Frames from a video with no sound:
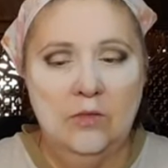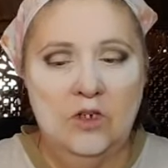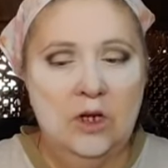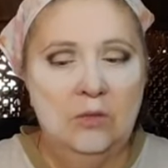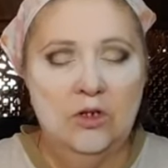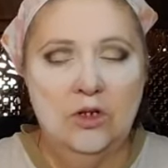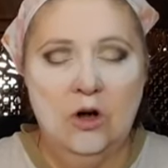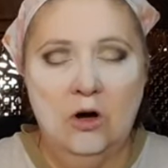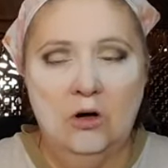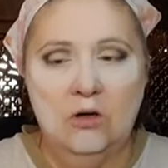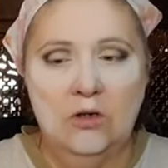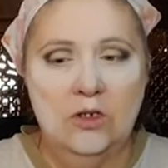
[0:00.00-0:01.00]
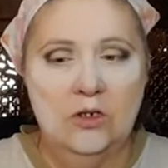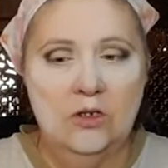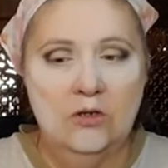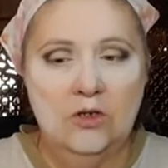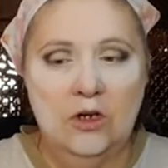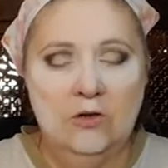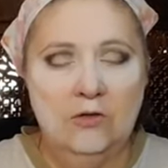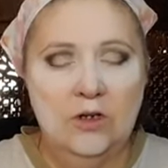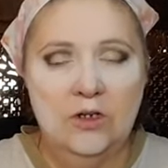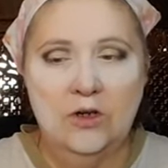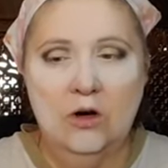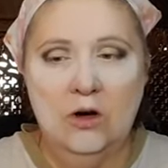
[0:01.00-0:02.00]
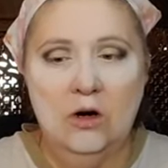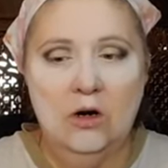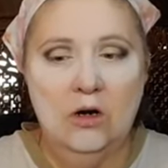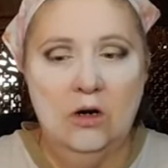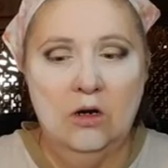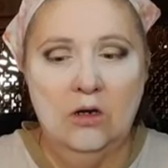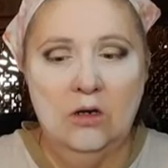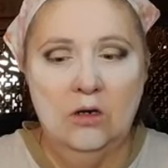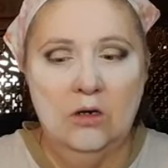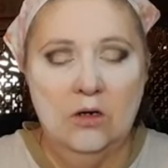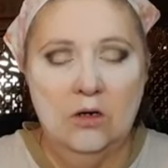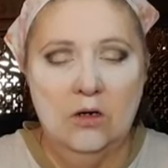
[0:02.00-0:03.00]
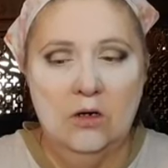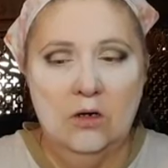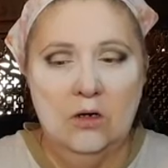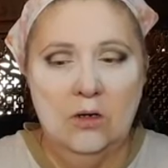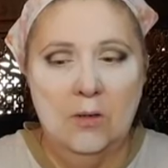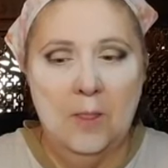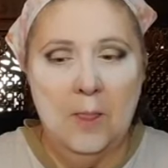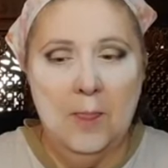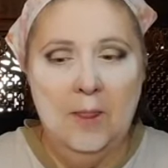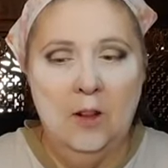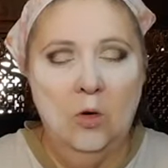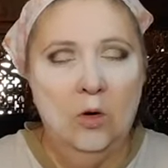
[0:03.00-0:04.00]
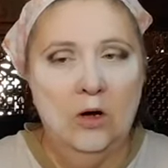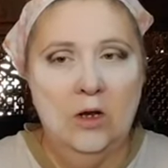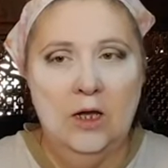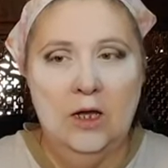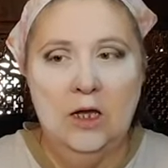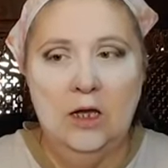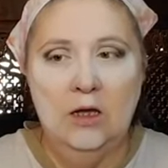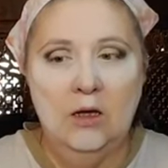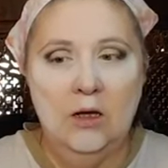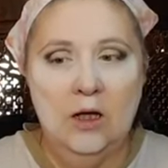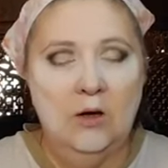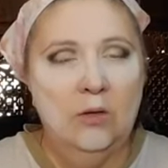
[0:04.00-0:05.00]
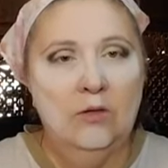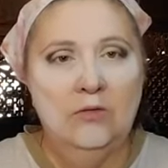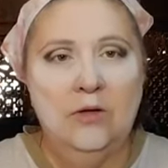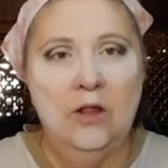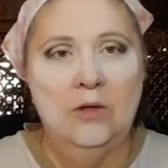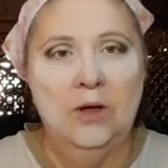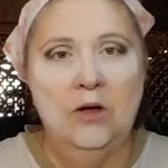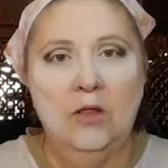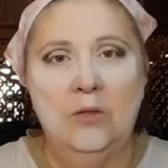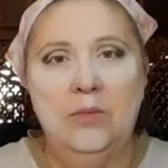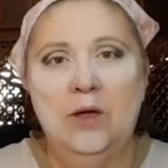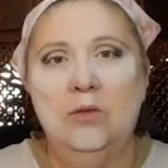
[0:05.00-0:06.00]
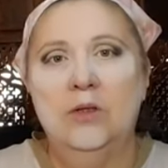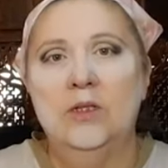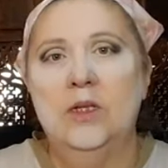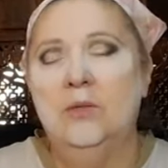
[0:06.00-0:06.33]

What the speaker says: James Charles, Jeffree Star, Laura Lee. I quit following all the big ones.